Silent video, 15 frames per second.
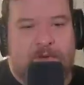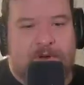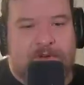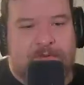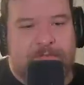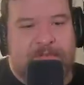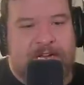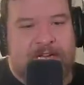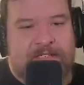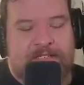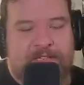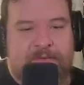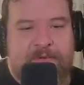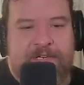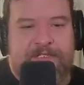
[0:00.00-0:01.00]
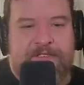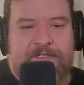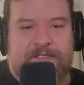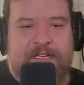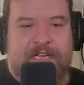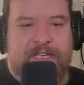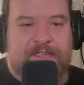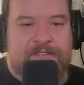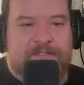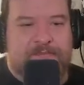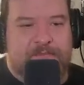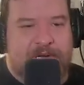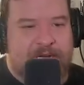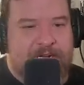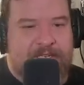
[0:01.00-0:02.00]
Welcome back to the Original Gangsters
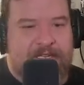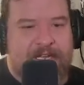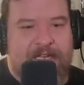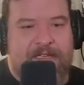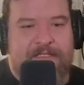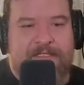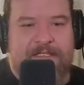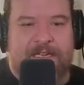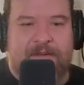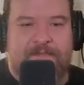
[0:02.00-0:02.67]
Podcast.